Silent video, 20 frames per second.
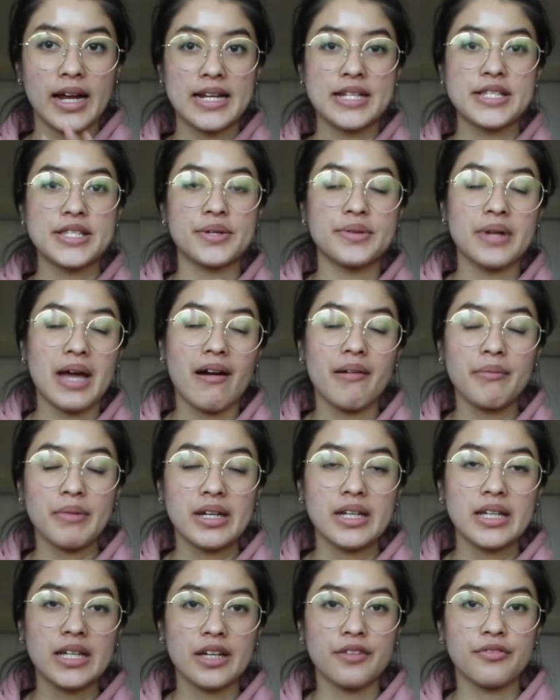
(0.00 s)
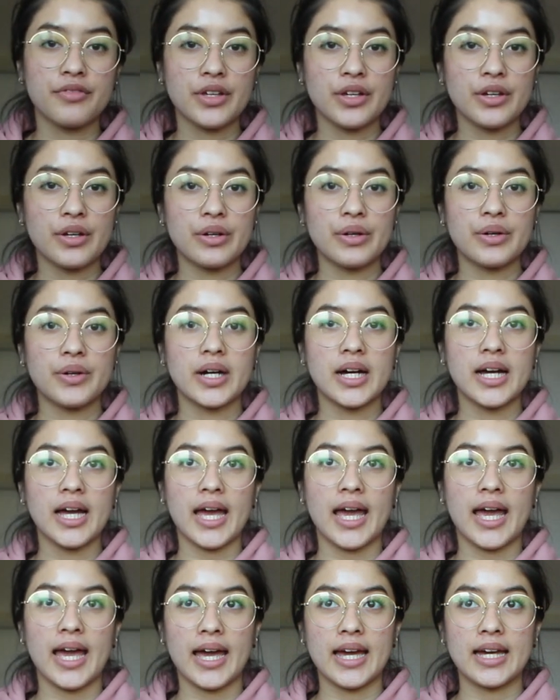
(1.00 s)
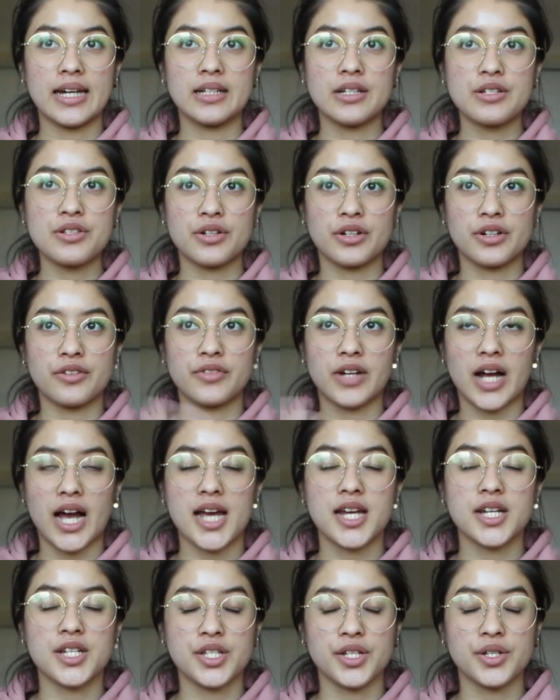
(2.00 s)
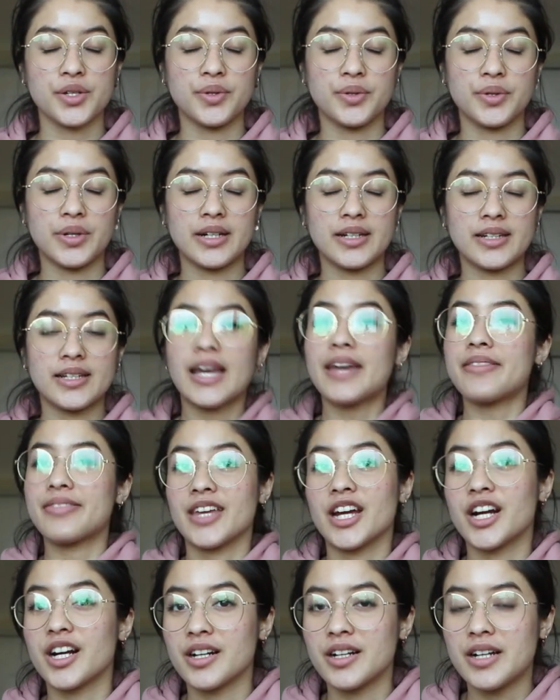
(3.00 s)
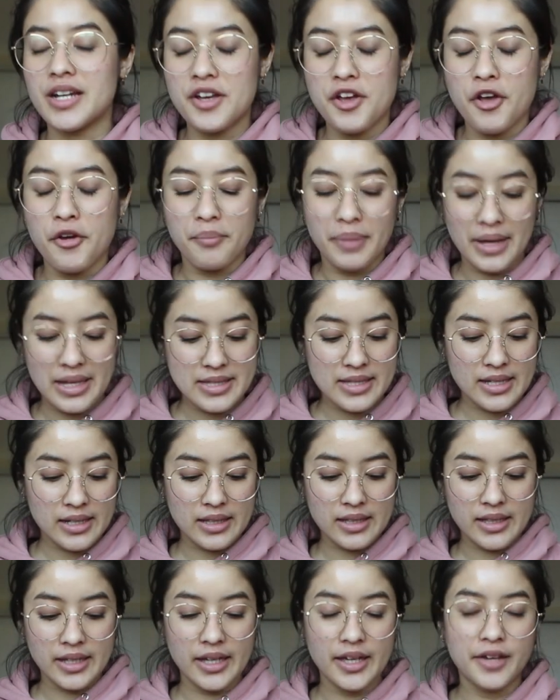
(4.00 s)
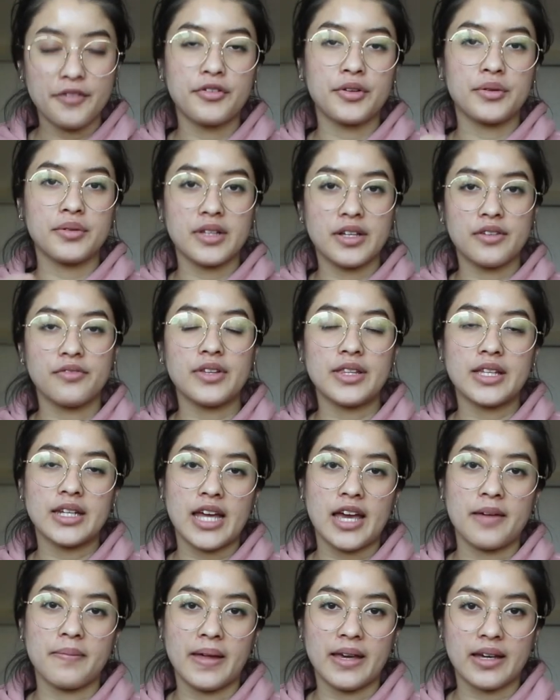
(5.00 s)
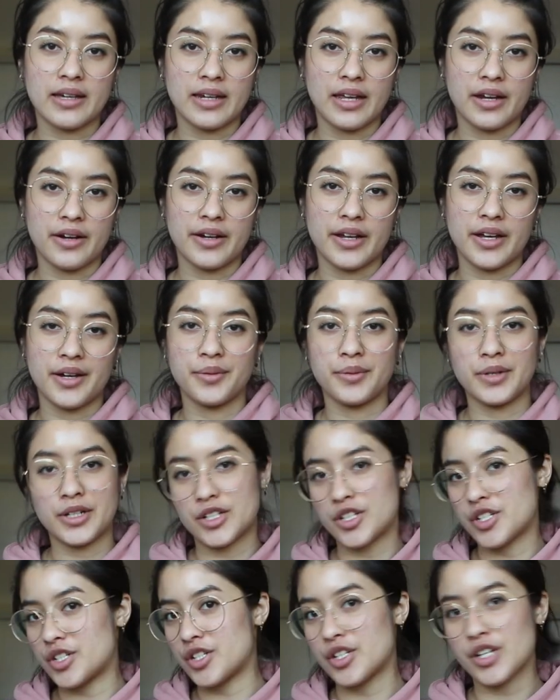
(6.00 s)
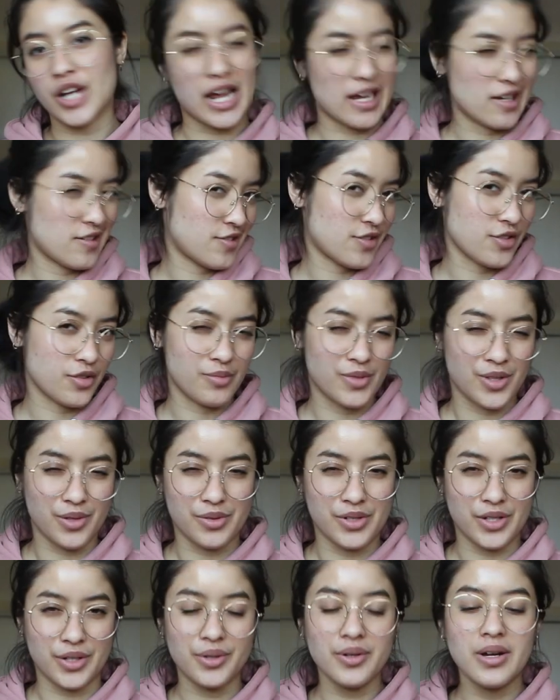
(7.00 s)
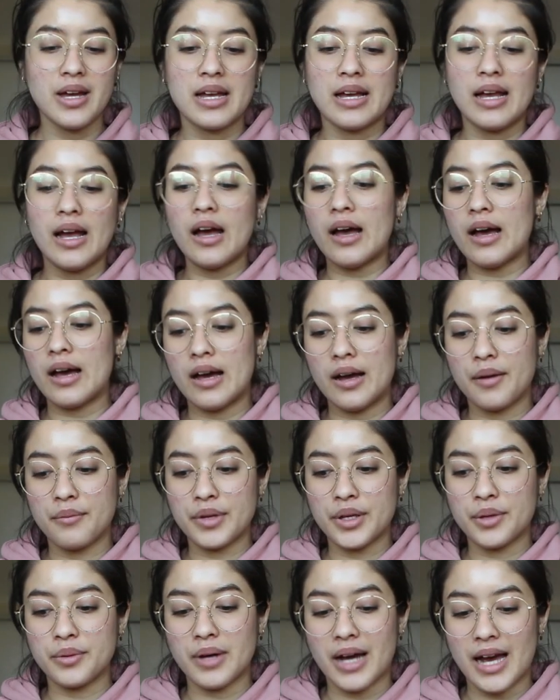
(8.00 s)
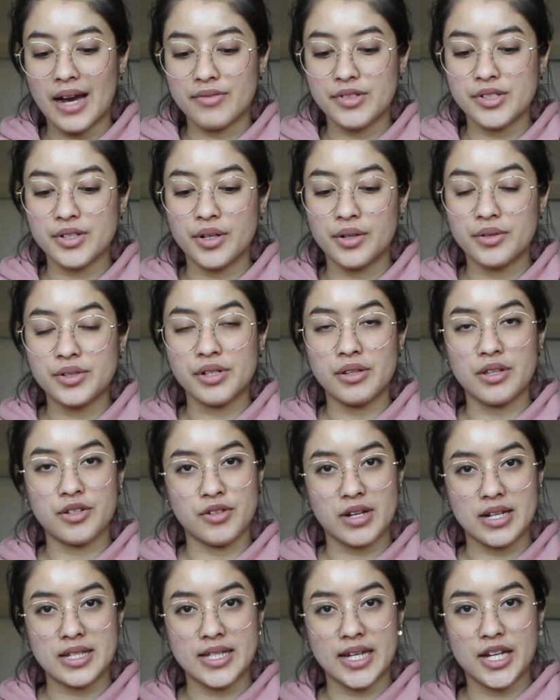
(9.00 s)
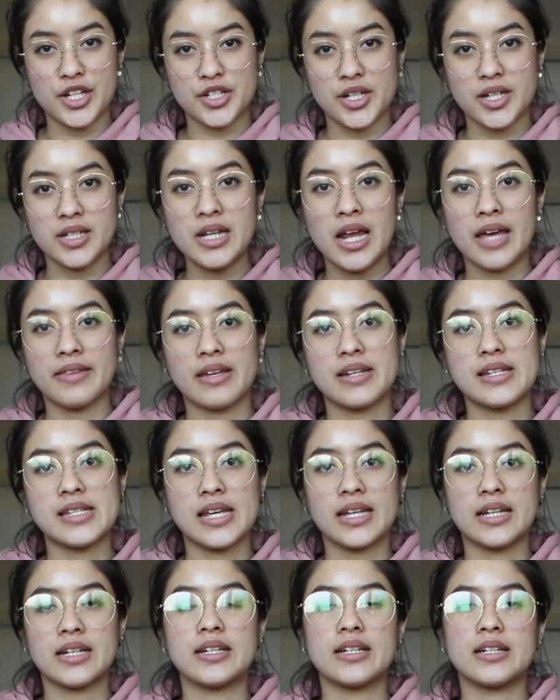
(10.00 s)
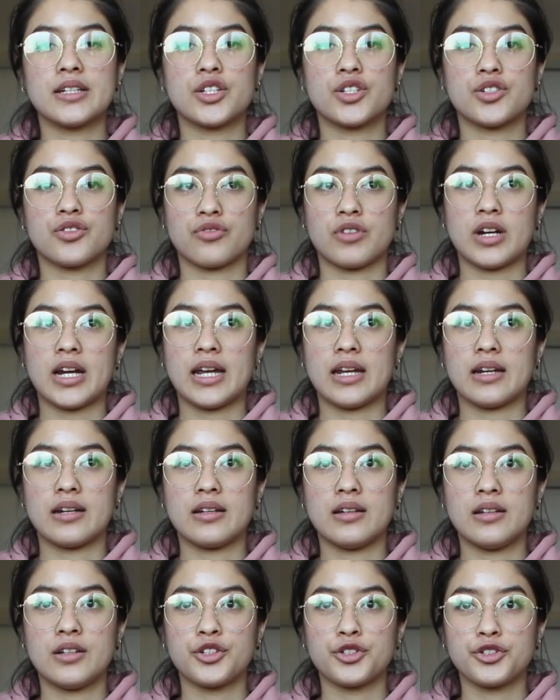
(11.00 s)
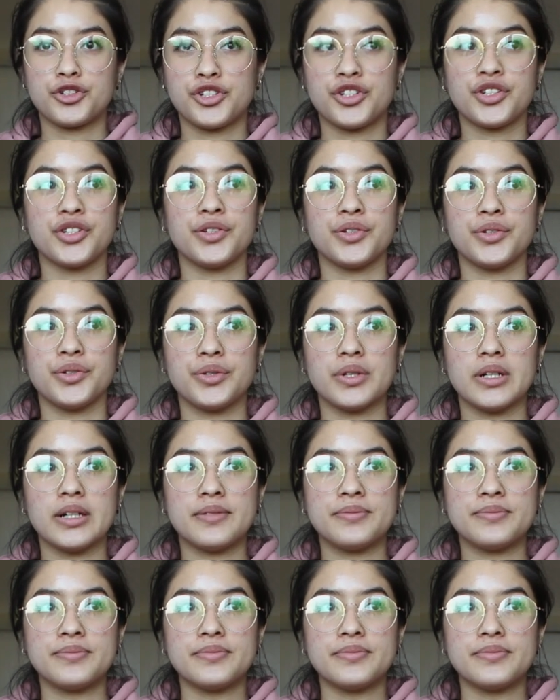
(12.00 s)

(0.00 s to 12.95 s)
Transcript: Alright, so now I'm gonna give you a sort of guide to get there. Basically, if you live in the Nijmegen area, which I assume you do, um, you will have to go to the train station and then take a train to